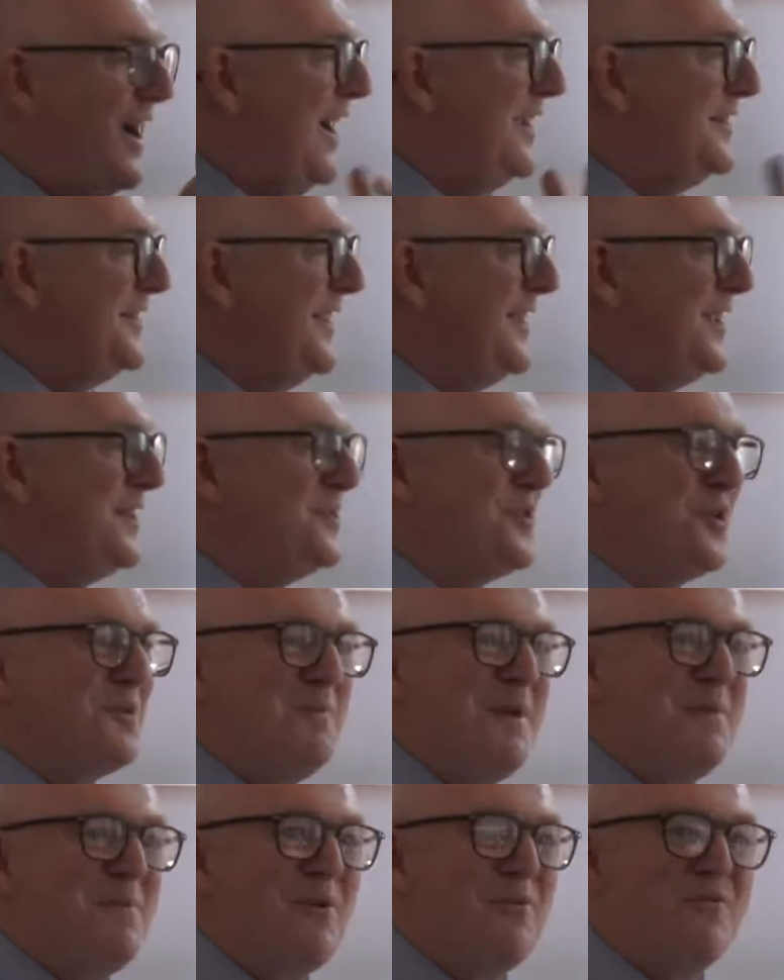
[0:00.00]
I think it
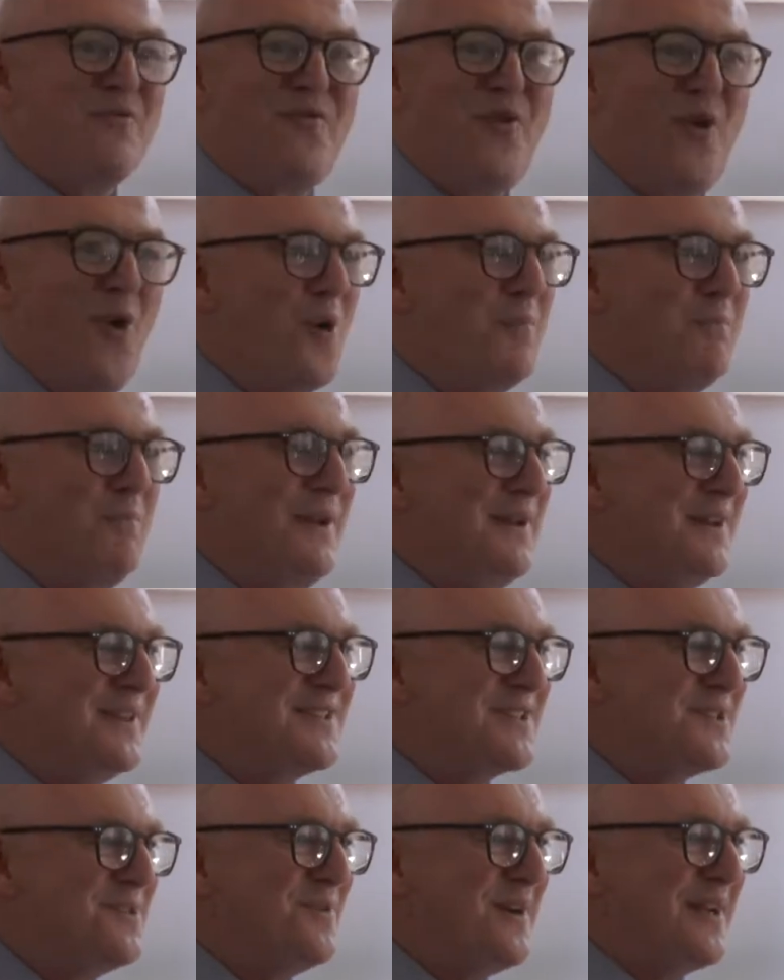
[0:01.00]
took me about 4
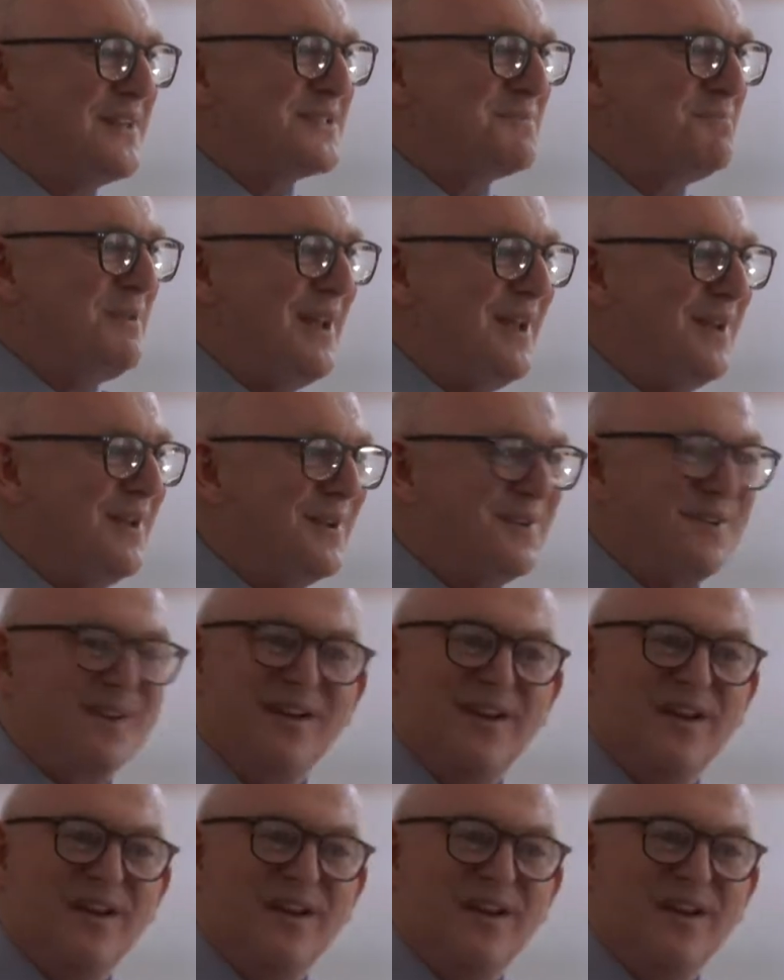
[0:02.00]
minutes to explain it.